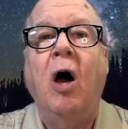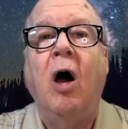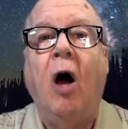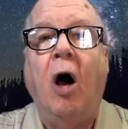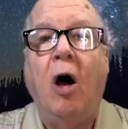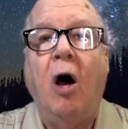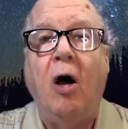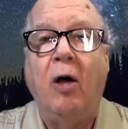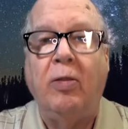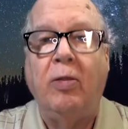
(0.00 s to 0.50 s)

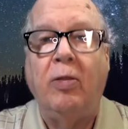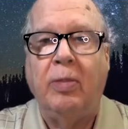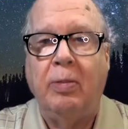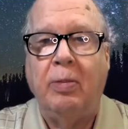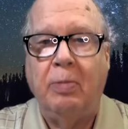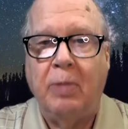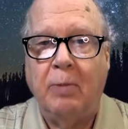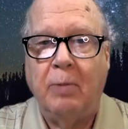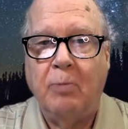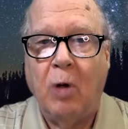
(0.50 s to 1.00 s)
on
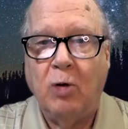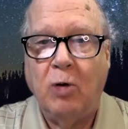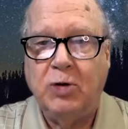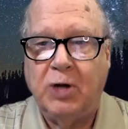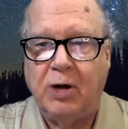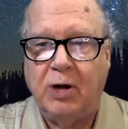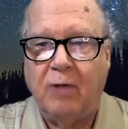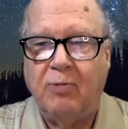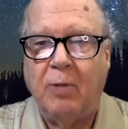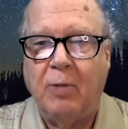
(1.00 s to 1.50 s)
the
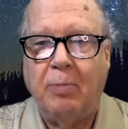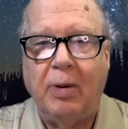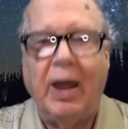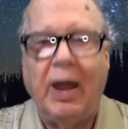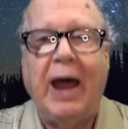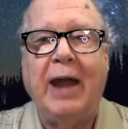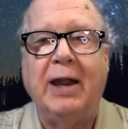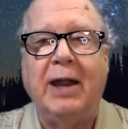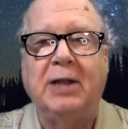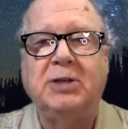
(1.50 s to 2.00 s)
motion of the
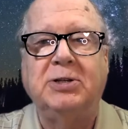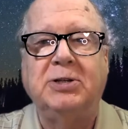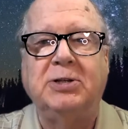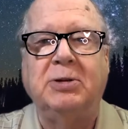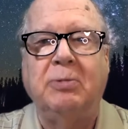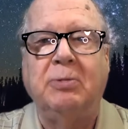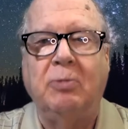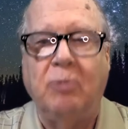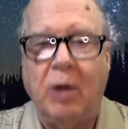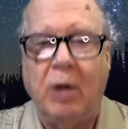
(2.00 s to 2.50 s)

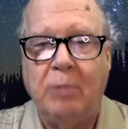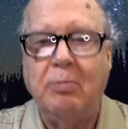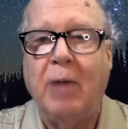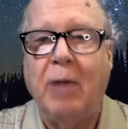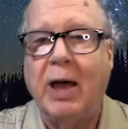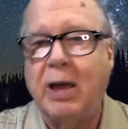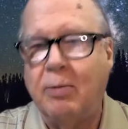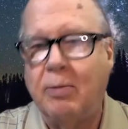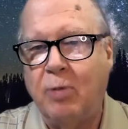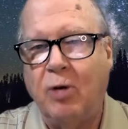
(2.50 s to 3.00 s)
planets, written
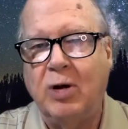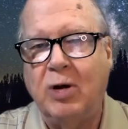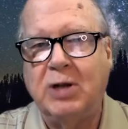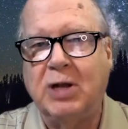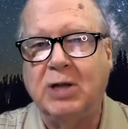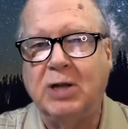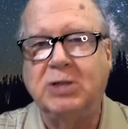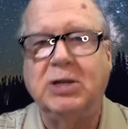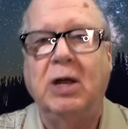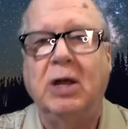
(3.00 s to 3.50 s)
by
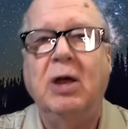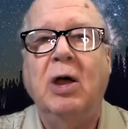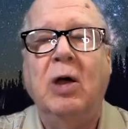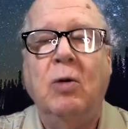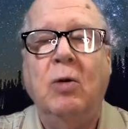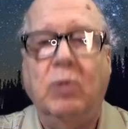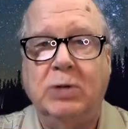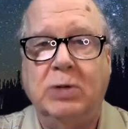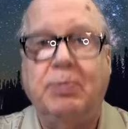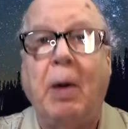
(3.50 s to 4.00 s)
Copernicus,
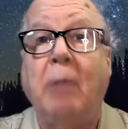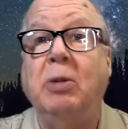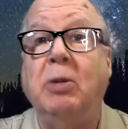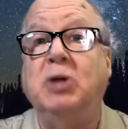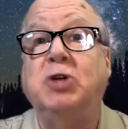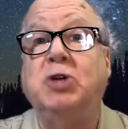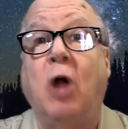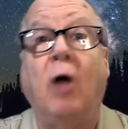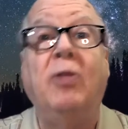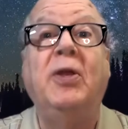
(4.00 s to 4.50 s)
was
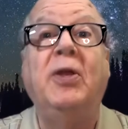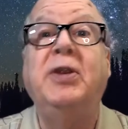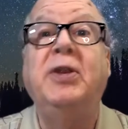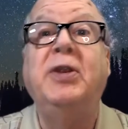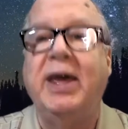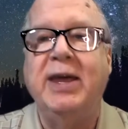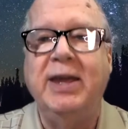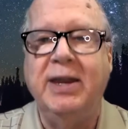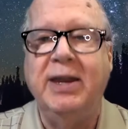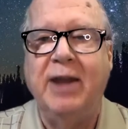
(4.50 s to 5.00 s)
published on the
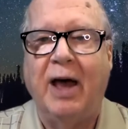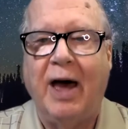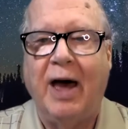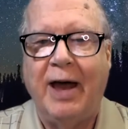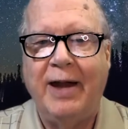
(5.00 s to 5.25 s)
day he died.